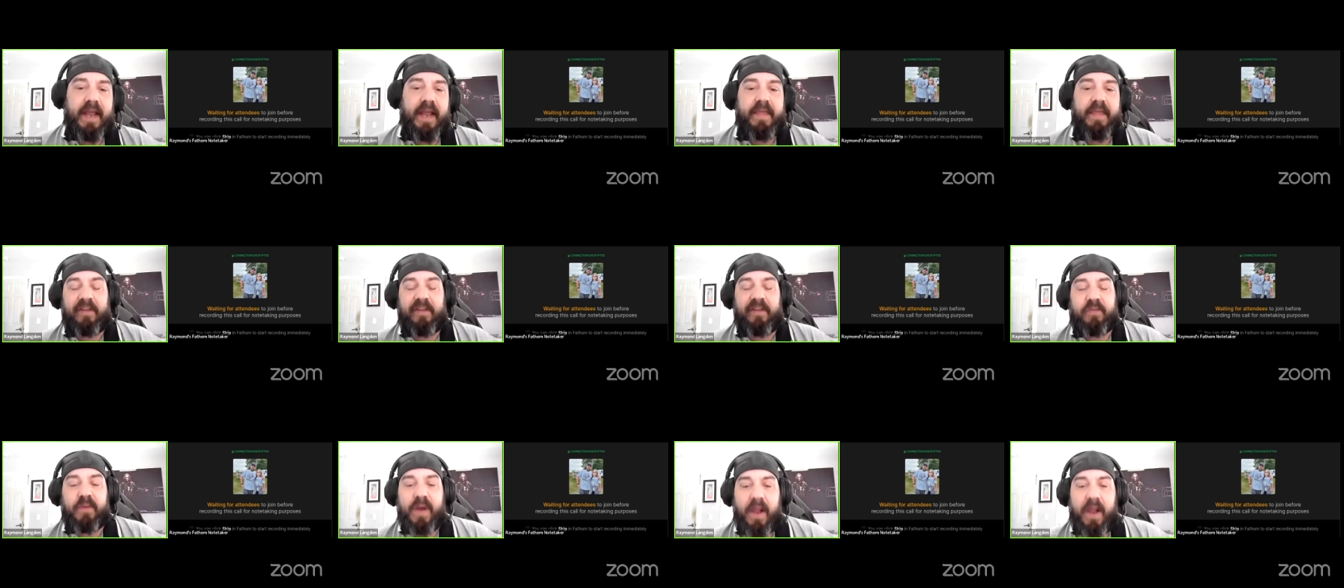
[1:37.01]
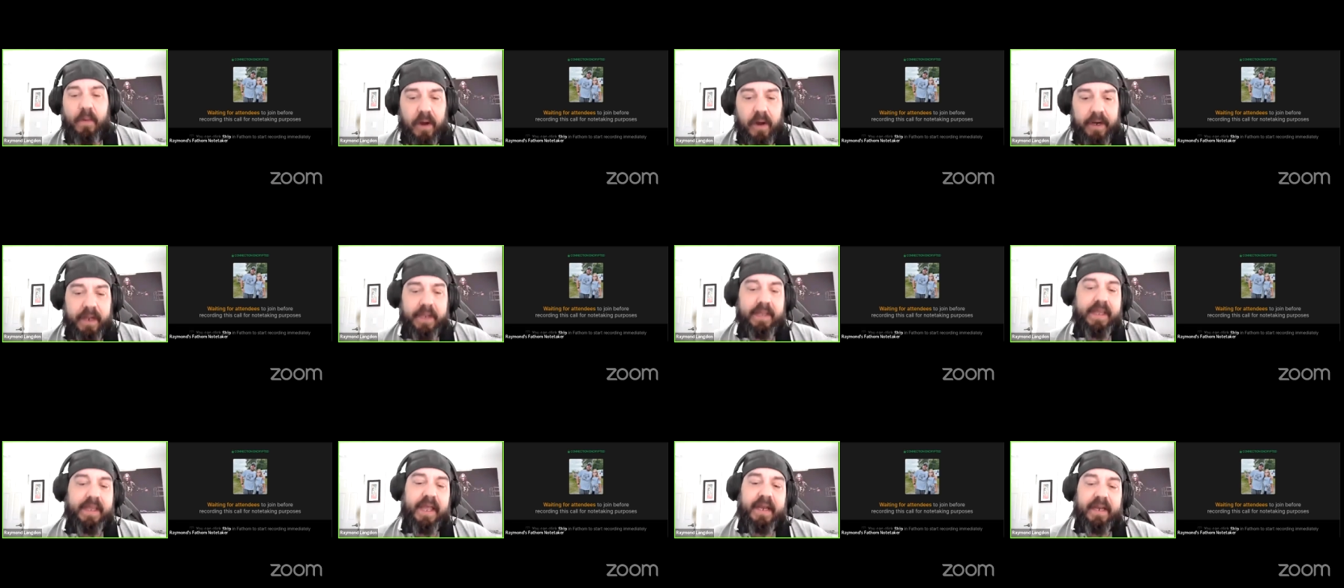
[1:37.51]
And that's what I want
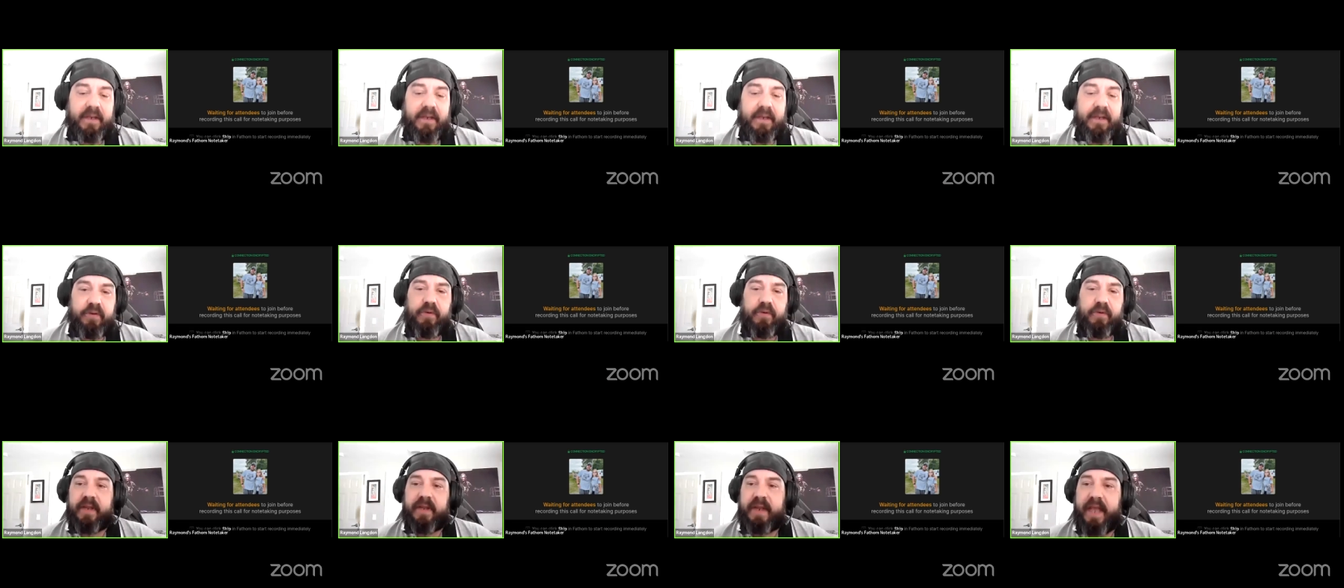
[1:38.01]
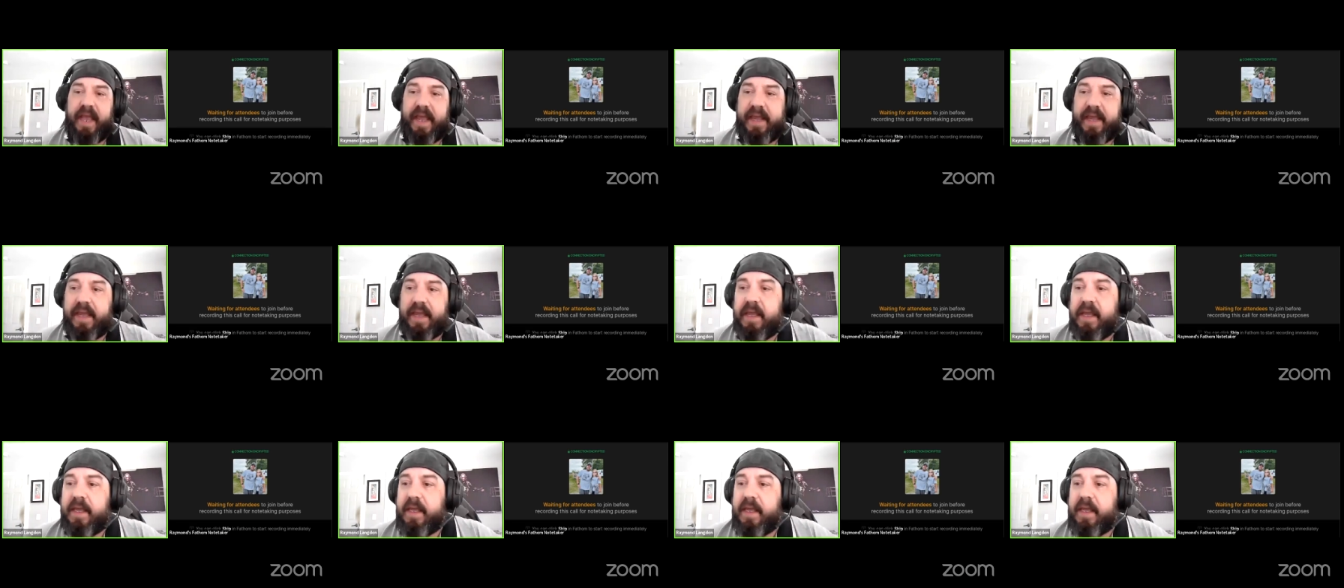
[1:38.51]
to get into today.